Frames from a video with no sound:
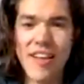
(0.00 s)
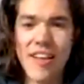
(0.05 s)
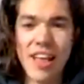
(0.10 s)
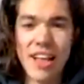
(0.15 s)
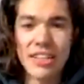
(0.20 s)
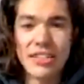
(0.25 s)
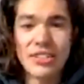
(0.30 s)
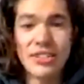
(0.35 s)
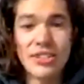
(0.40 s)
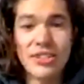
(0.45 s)

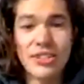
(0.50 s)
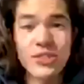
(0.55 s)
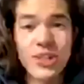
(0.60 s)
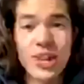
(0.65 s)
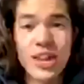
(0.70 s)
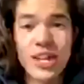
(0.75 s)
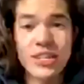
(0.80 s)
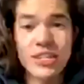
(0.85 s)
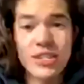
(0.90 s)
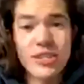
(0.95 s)
It's
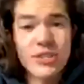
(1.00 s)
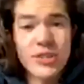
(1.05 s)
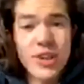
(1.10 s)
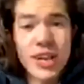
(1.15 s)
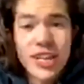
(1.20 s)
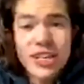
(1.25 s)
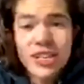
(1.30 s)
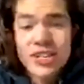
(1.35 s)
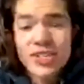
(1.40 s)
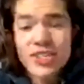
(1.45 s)

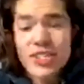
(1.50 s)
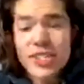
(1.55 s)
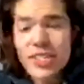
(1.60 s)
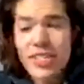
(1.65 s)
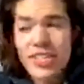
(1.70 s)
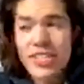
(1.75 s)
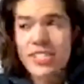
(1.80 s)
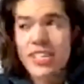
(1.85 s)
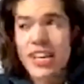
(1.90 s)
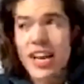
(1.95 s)
strange just
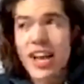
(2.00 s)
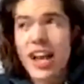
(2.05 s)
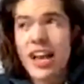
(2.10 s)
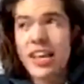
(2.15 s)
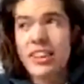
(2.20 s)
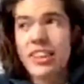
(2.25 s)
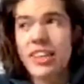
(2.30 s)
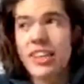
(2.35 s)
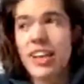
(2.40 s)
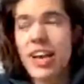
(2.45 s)
because I
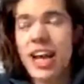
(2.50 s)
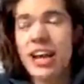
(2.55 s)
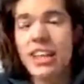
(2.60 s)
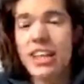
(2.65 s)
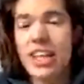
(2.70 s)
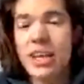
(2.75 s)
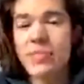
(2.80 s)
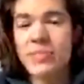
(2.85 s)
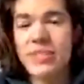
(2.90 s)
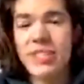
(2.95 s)
think I
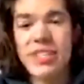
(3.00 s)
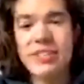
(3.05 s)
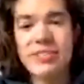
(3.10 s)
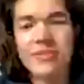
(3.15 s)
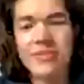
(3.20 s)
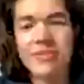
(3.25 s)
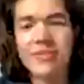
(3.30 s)
kept it